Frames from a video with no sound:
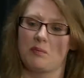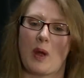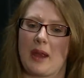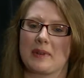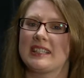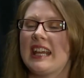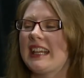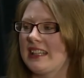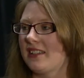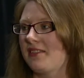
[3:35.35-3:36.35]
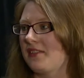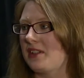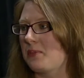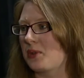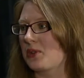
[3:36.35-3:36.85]
I was taking the
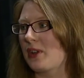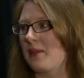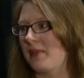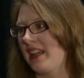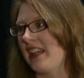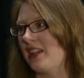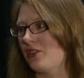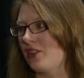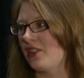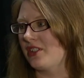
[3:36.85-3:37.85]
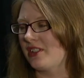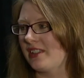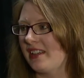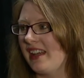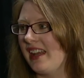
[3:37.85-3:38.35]
fifty prescribed medications,
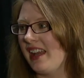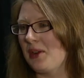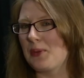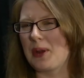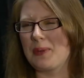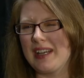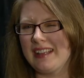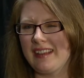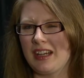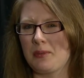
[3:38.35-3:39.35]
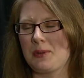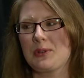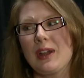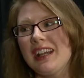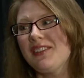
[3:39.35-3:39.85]
and when I went in there, we were
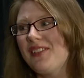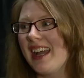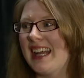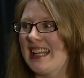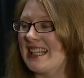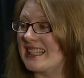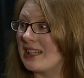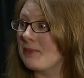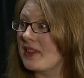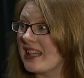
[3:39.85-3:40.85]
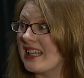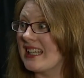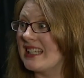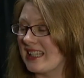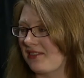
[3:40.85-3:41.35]
trying to find
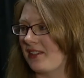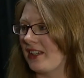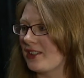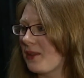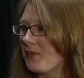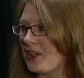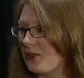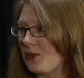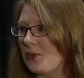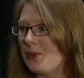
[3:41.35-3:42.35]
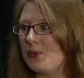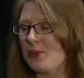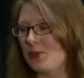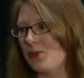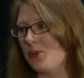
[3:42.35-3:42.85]
something different, something new
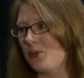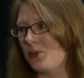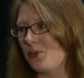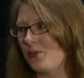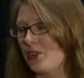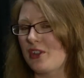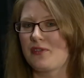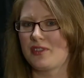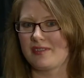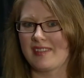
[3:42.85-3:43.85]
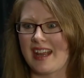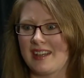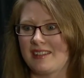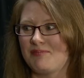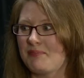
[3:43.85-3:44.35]
to shift
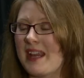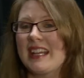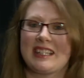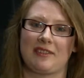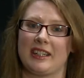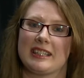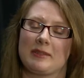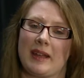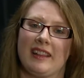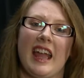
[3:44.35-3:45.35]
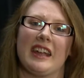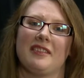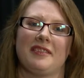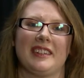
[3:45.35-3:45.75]
and make a difference in my life.